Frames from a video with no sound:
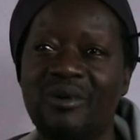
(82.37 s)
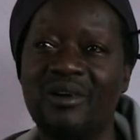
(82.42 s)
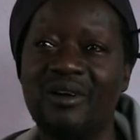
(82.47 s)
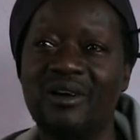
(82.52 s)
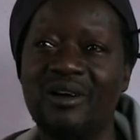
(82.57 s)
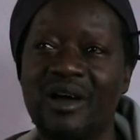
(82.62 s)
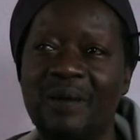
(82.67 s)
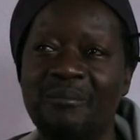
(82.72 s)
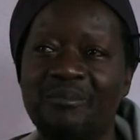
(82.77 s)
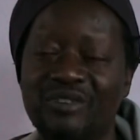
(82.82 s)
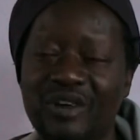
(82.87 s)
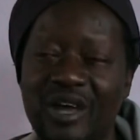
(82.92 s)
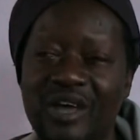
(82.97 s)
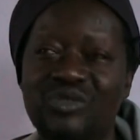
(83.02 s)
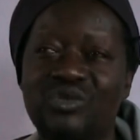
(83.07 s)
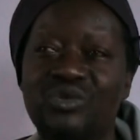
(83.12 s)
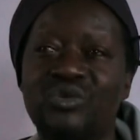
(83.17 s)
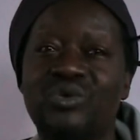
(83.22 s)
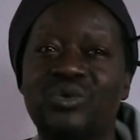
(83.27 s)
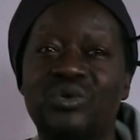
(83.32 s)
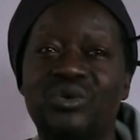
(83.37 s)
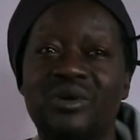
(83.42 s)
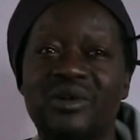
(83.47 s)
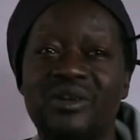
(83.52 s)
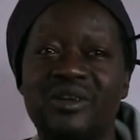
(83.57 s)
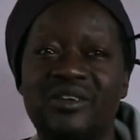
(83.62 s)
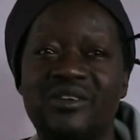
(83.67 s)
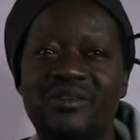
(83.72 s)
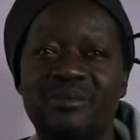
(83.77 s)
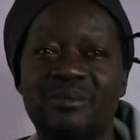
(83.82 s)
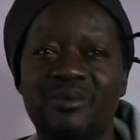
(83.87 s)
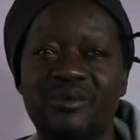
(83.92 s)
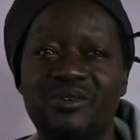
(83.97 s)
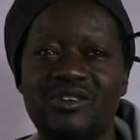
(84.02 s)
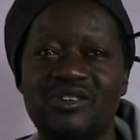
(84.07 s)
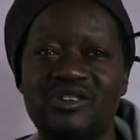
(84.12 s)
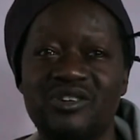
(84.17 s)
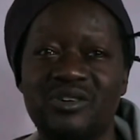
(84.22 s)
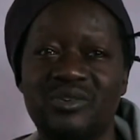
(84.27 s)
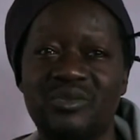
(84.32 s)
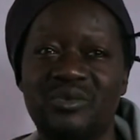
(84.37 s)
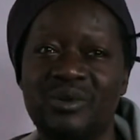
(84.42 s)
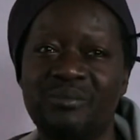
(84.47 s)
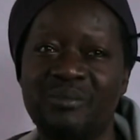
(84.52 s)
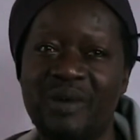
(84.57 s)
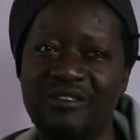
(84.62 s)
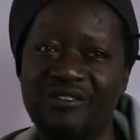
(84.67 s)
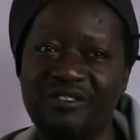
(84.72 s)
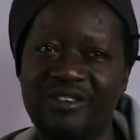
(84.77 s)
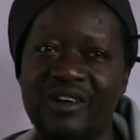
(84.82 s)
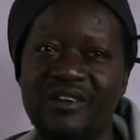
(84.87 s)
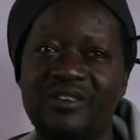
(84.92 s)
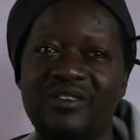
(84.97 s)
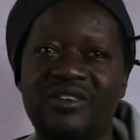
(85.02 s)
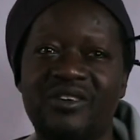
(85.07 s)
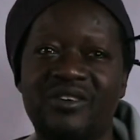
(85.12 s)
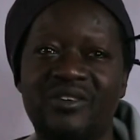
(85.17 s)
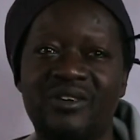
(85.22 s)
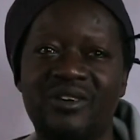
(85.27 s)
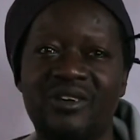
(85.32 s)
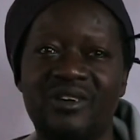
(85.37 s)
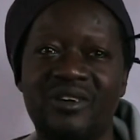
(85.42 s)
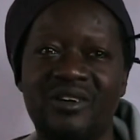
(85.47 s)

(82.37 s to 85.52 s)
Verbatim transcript: I'm trying to do in this position with my friends, you know.